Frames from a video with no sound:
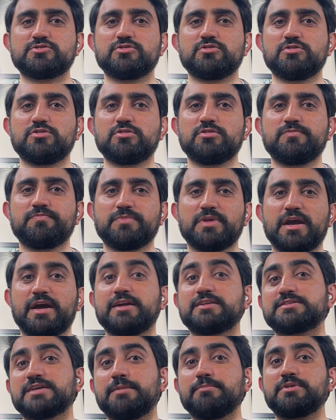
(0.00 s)
So
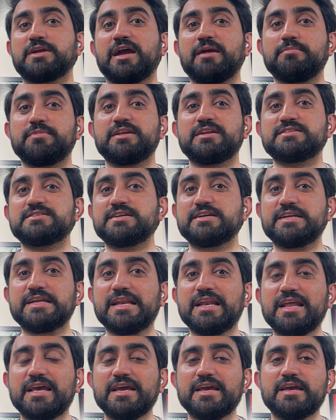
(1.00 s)
at some time there is a
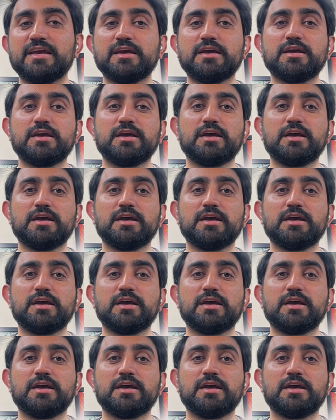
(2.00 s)
delay.